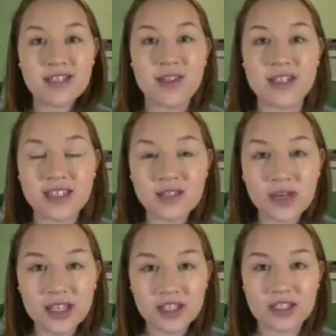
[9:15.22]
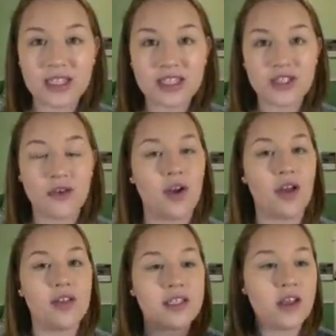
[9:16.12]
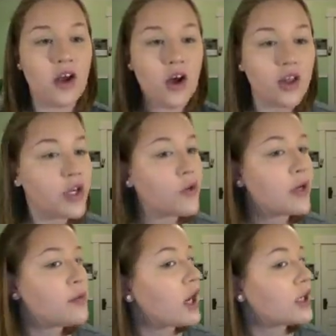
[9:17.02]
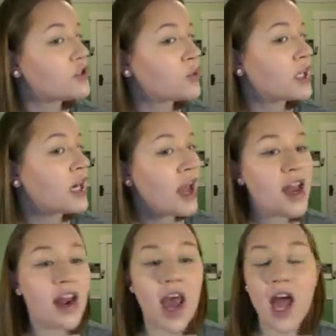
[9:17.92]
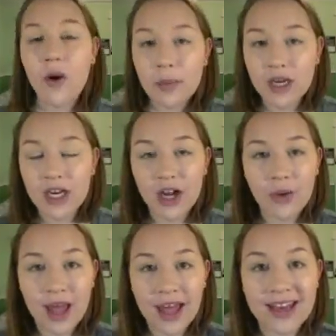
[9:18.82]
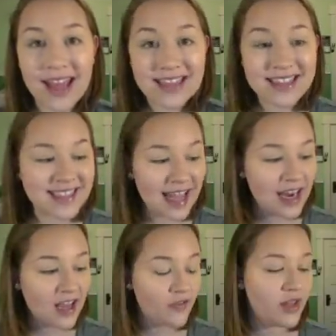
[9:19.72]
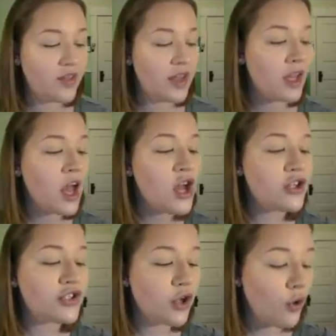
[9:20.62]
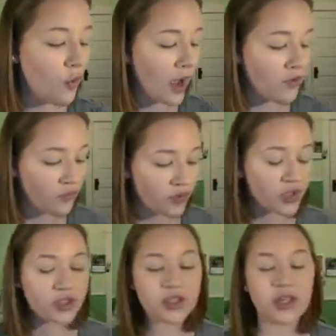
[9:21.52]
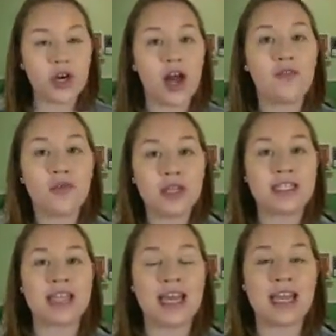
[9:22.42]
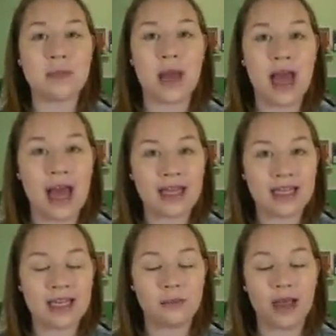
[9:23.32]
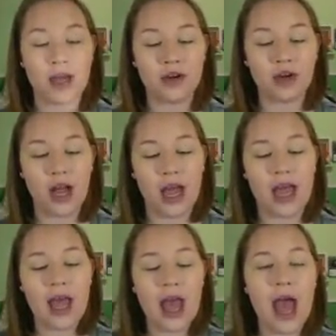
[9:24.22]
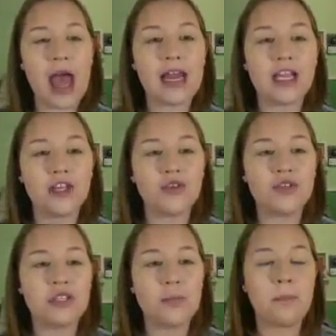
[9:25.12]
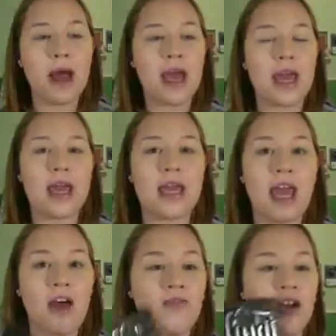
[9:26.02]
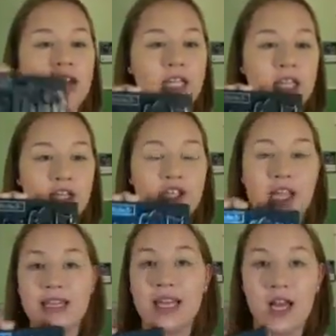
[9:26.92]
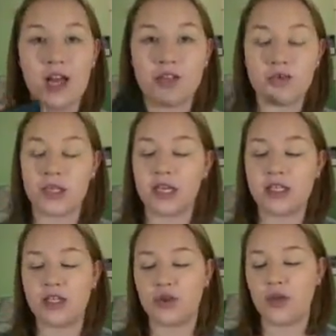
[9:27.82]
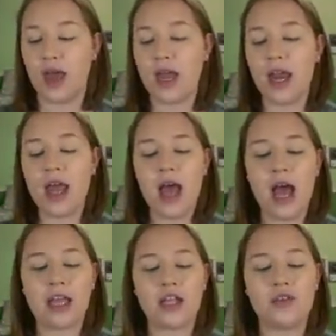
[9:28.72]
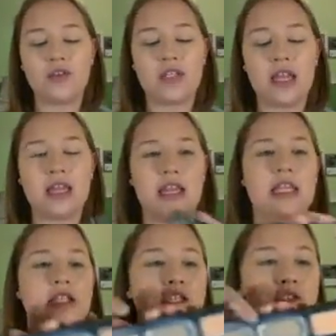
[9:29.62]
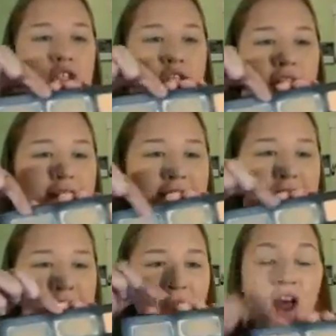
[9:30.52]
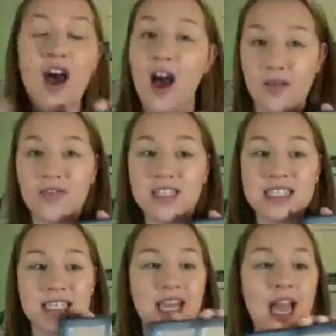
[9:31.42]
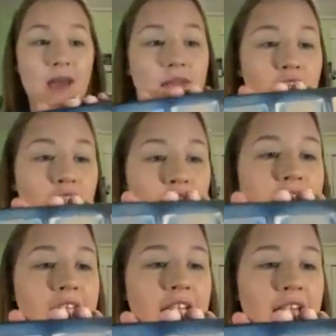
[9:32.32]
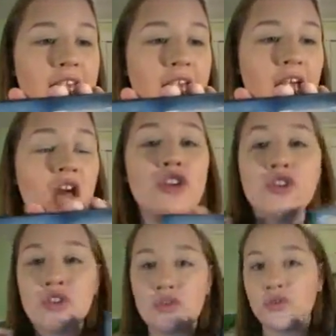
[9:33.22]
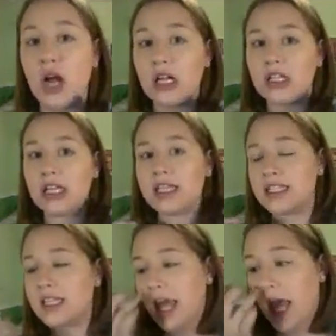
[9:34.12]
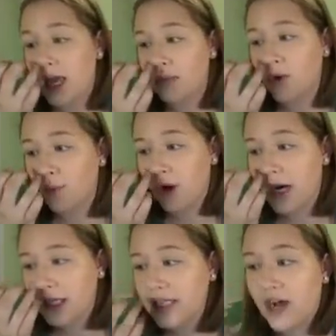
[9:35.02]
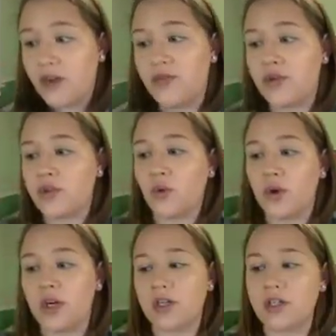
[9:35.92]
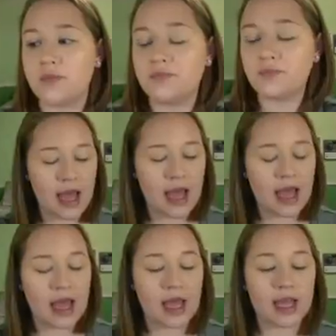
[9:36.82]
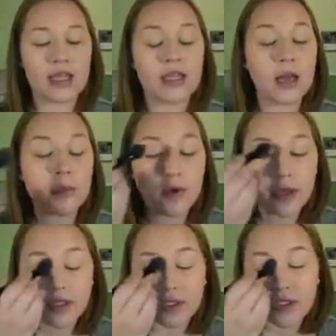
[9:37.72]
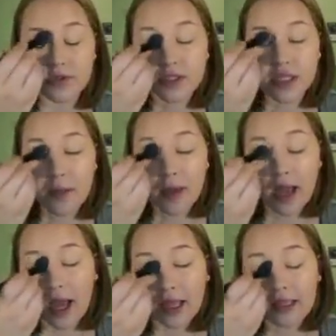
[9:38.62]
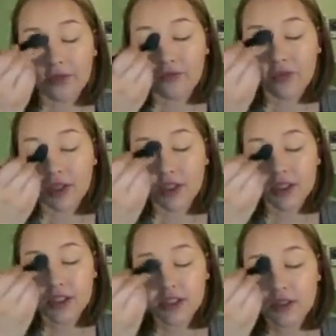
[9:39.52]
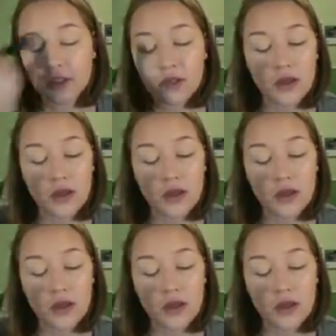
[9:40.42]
This is what it looks like so far. This is all the cream contour. Now I'm going to go ahead and set everything. So I first start off with setting my eyelid and my under eye, and I use my Kat Von D Shade Light Contour Kit to do that. I use these two shades, obviously. I'm literally like struggling to get any more product out of those corners. And I'm going to set my eyelid first.